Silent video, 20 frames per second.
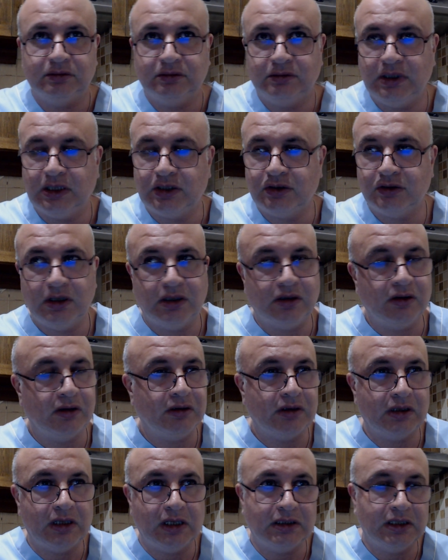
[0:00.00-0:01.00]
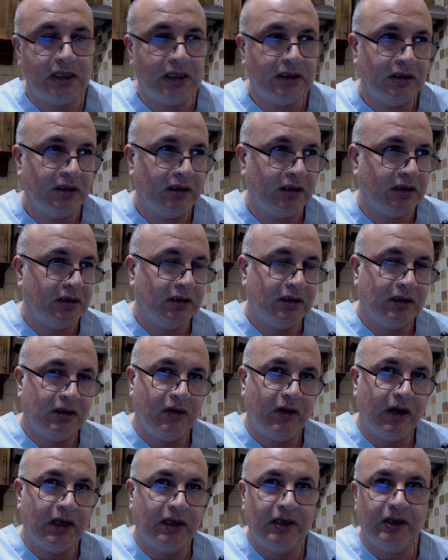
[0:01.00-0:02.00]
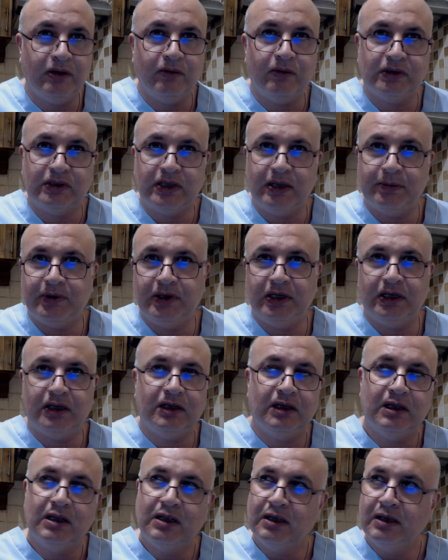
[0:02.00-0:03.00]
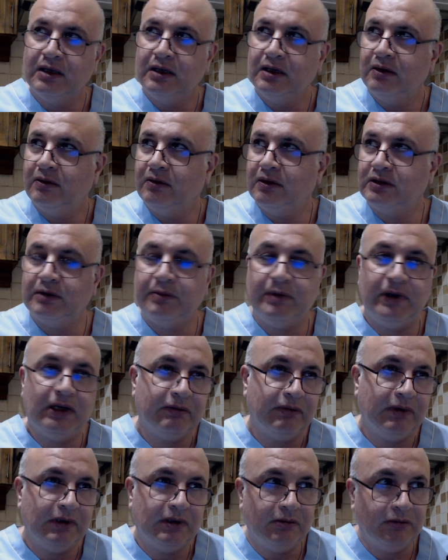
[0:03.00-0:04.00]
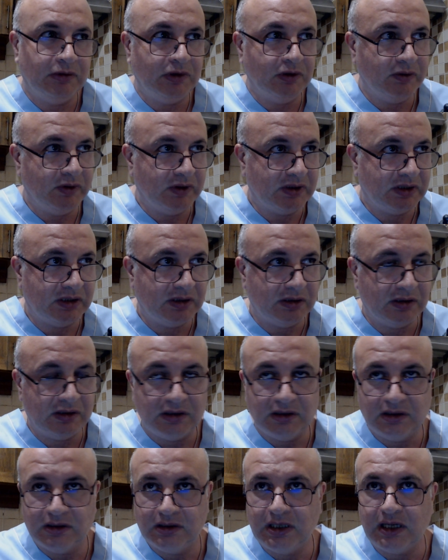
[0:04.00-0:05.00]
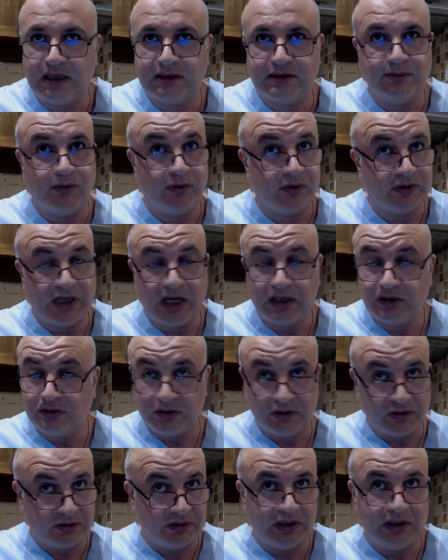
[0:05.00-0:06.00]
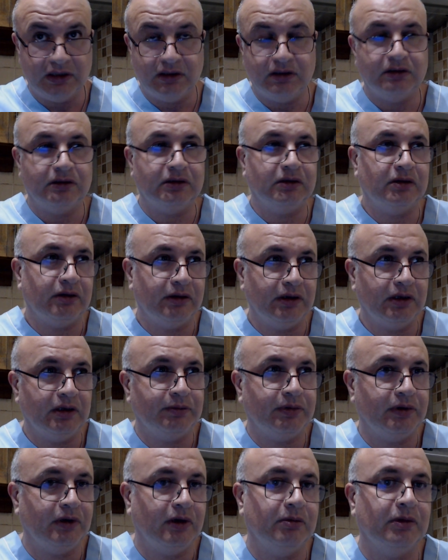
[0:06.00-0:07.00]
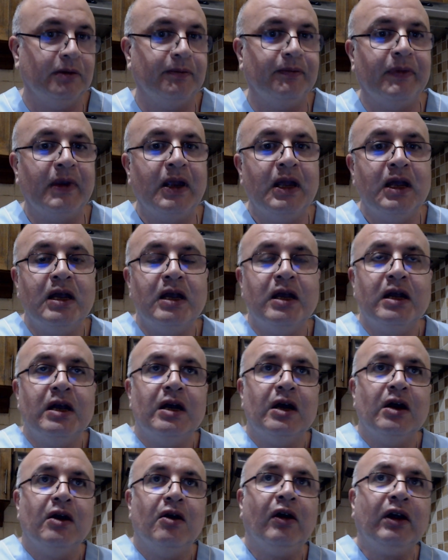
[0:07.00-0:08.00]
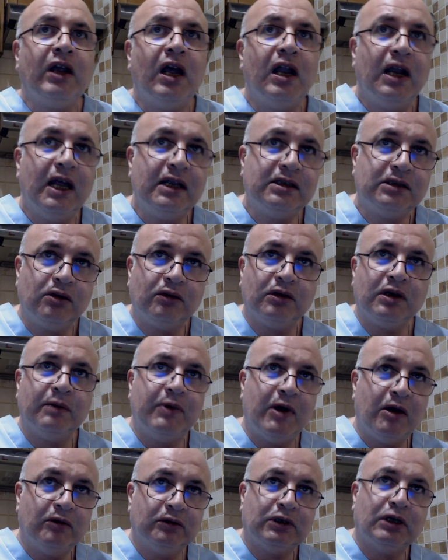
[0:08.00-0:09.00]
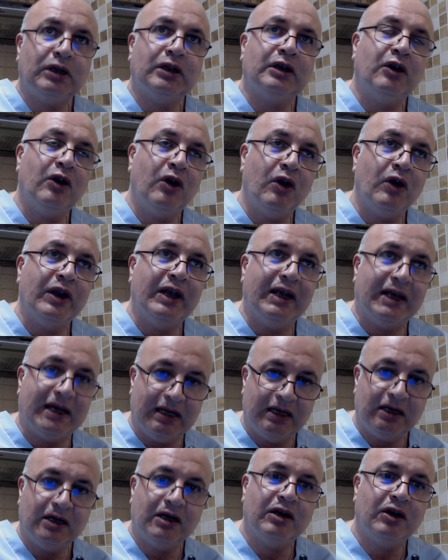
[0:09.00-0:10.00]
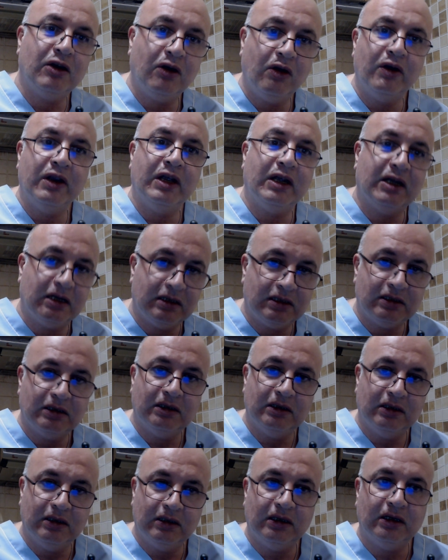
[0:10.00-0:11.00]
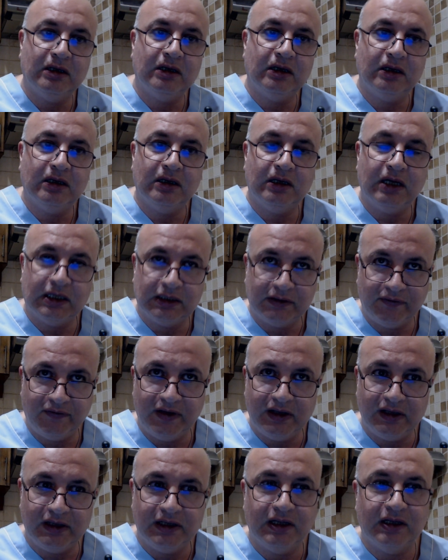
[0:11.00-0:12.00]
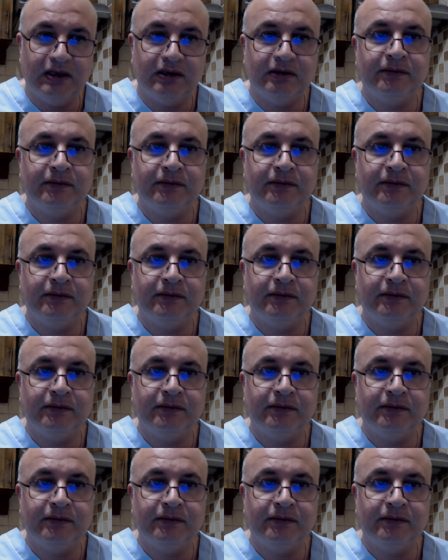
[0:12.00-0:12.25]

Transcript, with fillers: Actually, I don't, I uh, no idea what's happening, what's happening with newest uh, textbooks. Actually, real, real problem. Okay, let's talk about chronic, chronic uh, heart failure.